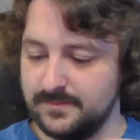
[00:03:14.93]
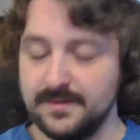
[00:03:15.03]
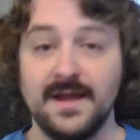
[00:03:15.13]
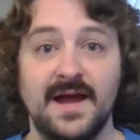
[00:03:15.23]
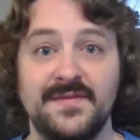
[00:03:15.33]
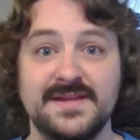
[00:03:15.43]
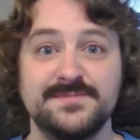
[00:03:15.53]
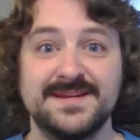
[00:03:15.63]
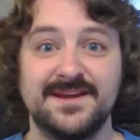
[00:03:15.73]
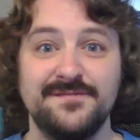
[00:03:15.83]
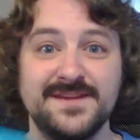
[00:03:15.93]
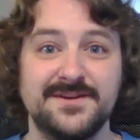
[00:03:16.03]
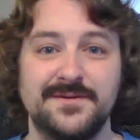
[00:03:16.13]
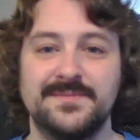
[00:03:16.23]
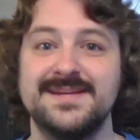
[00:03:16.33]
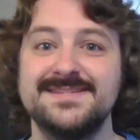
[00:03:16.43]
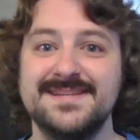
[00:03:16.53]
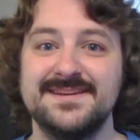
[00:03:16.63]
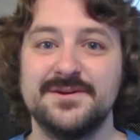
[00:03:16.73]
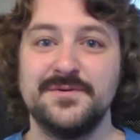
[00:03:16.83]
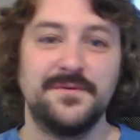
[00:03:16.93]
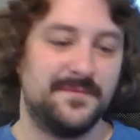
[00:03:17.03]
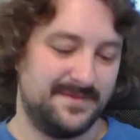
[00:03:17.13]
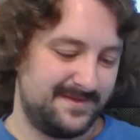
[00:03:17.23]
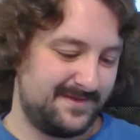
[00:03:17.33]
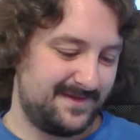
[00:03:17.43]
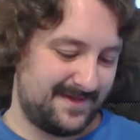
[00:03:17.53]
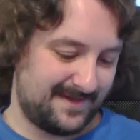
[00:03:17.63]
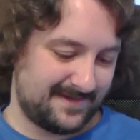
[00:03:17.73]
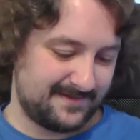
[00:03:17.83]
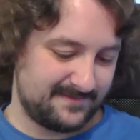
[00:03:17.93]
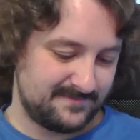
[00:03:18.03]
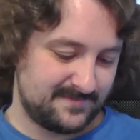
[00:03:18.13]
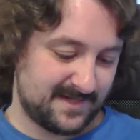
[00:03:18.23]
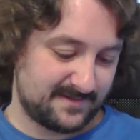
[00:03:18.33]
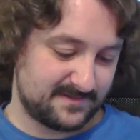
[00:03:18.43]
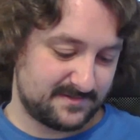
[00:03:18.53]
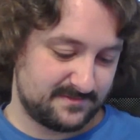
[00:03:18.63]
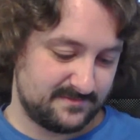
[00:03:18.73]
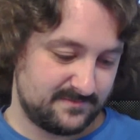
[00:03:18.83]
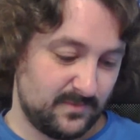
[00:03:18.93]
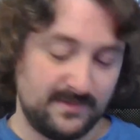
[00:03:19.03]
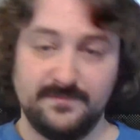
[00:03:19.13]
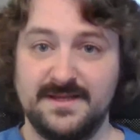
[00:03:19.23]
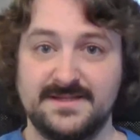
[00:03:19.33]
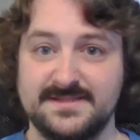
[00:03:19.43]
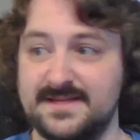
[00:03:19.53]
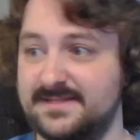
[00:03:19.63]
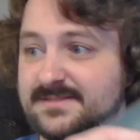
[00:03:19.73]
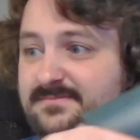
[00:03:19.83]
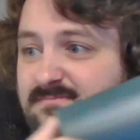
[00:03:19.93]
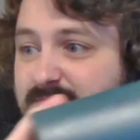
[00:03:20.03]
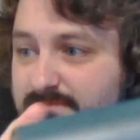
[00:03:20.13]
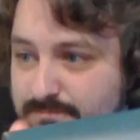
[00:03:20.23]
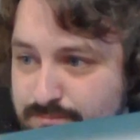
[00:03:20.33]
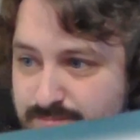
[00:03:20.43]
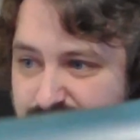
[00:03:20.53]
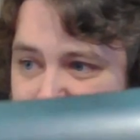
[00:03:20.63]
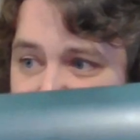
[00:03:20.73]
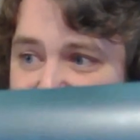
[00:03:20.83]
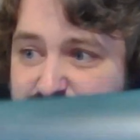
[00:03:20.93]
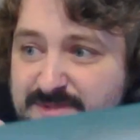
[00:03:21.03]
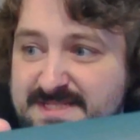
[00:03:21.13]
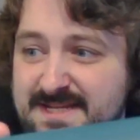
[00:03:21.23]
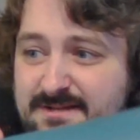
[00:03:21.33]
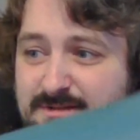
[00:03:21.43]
And that's my coffee cup. Isn't it cool? Uh, and well, like I said, it's it's recycled